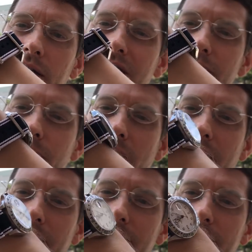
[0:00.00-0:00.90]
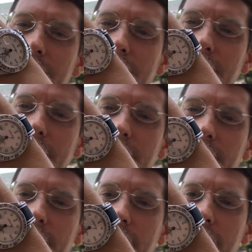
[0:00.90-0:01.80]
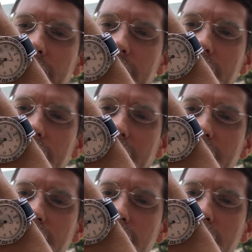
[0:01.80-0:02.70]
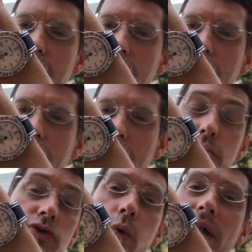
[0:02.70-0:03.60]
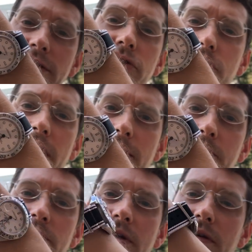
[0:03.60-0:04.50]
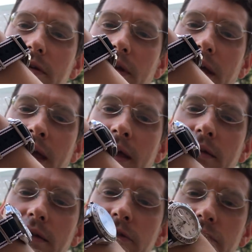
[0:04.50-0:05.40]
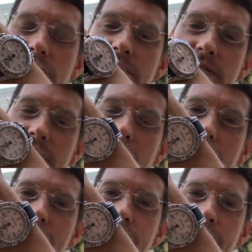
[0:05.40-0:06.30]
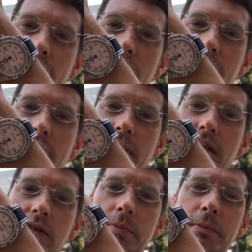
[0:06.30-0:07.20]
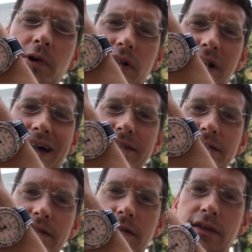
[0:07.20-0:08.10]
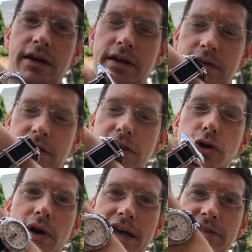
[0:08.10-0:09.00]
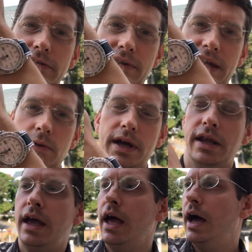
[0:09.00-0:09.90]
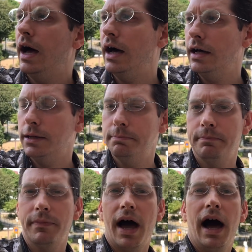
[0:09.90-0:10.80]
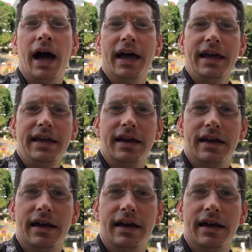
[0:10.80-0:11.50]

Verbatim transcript: love that, that those white stripes. And it's just uh, a little bit more classy than the US of A one. Um, I